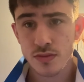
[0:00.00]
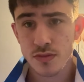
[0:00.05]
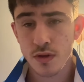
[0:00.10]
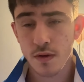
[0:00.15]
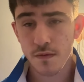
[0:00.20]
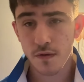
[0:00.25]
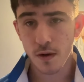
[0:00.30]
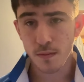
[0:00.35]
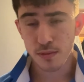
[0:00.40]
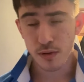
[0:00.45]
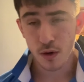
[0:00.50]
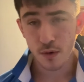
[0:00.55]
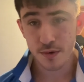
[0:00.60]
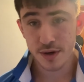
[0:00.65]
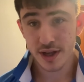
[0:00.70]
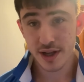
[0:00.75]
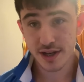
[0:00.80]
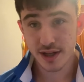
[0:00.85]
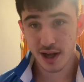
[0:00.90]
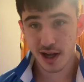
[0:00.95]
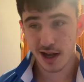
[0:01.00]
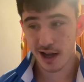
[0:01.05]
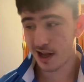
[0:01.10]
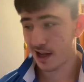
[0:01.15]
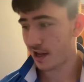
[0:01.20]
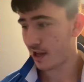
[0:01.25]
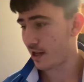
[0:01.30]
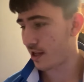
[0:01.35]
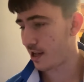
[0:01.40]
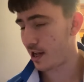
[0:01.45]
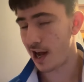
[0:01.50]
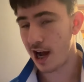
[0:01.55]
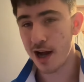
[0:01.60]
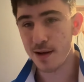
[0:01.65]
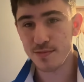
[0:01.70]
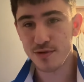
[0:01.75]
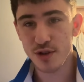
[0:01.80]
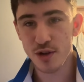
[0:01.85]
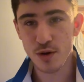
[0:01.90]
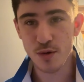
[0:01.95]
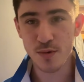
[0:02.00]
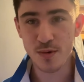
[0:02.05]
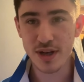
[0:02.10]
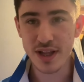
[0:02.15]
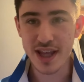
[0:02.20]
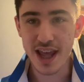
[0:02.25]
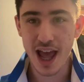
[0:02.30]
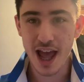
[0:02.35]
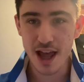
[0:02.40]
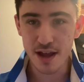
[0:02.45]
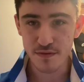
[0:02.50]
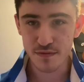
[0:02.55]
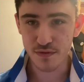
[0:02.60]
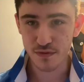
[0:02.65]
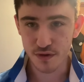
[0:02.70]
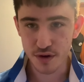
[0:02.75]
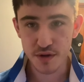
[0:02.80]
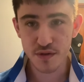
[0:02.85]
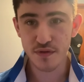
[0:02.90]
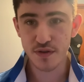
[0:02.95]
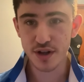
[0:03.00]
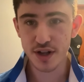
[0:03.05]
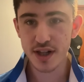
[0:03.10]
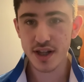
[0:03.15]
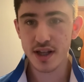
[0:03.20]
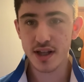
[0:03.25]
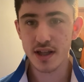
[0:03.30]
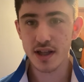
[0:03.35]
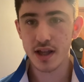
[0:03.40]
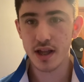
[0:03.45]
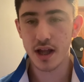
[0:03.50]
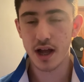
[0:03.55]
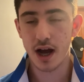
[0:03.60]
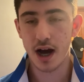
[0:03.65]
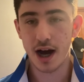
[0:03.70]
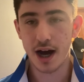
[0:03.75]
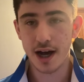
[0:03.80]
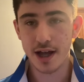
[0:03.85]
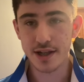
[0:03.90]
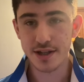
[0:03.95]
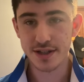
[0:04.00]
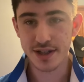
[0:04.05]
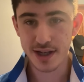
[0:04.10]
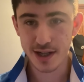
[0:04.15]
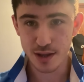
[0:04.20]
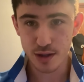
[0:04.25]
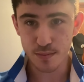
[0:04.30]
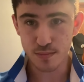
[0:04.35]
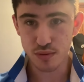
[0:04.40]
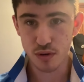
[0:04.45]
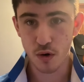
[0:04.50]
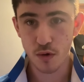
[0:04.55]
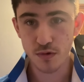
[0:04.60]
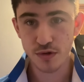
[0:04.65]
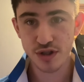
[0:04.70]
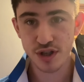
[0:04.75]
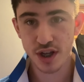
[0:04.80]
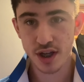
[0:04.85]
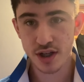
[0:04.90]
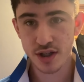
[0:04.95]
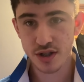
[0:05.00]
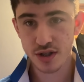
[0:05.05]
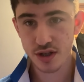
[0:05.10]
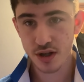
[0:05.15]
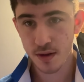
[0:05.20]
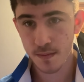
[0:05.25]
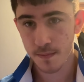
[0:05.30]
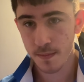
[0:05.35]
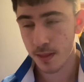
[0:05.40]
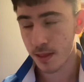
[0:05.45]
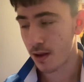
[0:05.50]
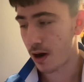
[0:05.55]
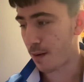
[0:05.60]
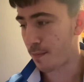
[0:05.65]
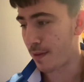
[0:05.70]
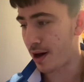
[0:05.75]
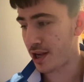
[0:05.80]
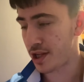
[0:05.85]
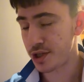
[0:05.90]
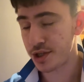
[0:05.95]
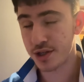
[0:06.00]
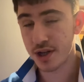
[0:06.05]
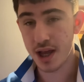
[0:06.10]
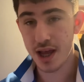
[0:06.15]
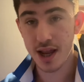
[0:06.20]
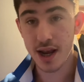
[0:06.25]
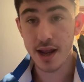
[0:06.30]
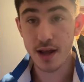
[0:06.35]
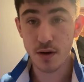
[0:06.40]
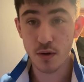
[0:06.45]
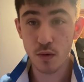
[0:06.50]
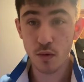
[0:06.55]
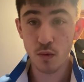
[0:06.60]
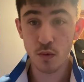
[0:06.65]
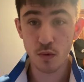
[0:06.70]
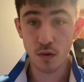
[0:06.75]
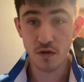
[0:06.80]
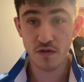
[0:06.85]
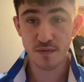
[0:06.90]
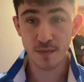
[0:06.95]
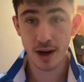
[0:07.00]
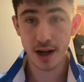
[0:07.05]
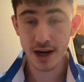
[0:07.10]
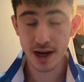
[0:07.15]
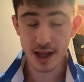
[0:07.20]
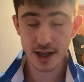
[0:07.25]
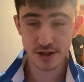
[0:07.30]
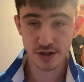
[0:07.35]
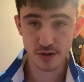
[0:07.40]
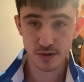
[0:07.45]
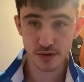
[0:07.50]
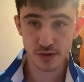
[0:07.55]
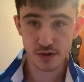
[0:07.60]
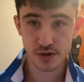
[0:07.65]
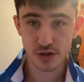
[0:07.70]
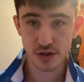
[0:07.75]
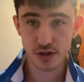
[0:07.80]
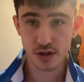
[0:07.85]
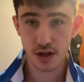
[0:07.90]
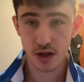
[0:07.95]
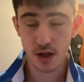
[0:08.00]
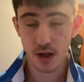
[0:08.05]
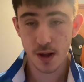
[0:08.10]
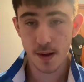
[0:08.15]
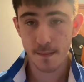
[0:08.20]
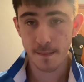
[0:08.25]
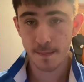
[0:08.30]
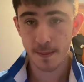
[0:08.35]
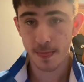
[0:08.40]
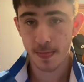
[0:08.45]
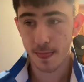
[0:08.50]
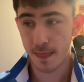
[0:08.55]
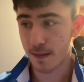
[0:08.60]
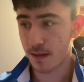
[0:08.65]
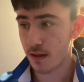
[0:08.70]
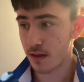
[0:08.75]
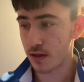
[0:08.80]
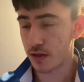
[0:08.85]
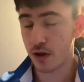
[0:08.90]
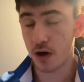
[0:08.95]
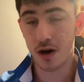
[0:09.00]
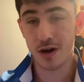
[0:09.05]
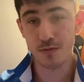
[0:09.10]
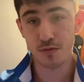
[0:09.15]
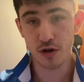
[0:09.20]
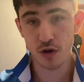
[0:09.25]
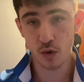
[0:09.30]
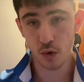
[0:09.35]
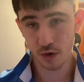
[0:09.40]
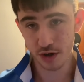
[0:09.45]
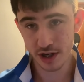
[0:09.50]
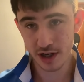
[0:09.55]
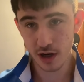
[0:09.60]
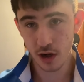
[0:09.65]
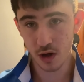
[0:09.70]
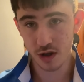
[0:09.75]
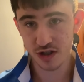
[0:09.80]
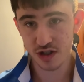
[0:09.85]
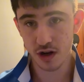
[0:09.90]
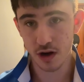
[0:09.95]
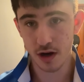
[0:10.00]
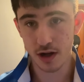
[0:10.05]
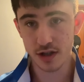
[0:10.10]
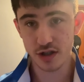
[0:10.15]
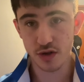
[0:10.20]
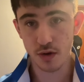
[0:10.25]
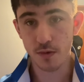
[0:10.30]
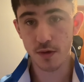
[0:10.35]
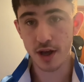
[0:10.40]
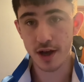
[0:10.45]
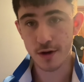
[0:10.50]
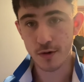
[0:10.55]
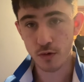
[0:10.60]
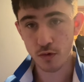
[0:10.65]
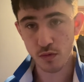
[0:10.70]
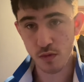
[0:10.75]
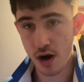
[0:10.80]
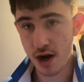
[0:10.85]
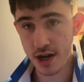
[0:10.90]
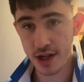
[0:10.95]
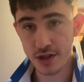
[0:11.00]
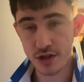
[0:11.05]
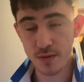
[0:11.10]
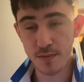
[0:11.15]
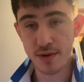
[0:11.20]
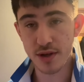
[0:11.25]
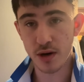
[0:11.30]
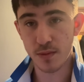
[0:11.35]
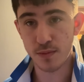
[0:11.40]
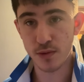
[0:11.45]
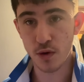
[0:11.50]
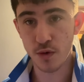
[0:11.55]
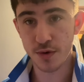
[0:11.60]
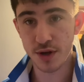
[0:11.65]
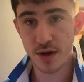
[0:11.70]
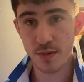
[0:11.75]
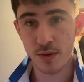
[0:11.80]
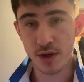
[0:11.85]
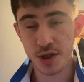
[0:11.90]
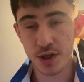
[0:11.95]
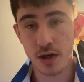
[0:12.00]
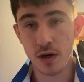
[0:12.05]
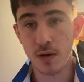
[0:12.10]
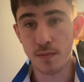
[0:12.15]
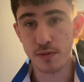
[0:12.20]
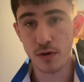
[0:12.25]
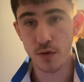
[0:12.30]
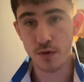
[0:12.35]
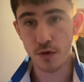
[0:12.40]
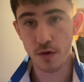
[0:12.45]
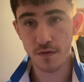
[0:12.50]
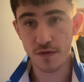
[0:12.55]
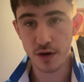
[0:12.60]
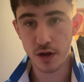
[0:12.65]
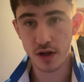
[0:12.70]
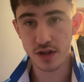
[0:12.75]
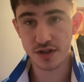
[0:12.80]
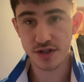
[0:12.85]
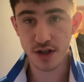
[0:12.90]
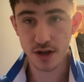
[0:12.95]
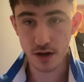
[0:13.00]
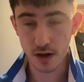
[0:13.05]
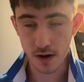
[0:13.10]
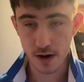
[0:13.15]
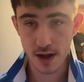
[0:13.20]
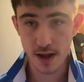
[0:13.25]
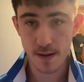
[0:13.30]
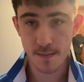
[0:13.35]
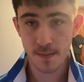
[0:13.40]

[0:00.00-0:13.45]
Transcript: I've uploaded absolutely everything and in the process I managed to edit all of my lessons that I recorded last night. So they're all ready to be uploaded, which I'll upload overnight tonight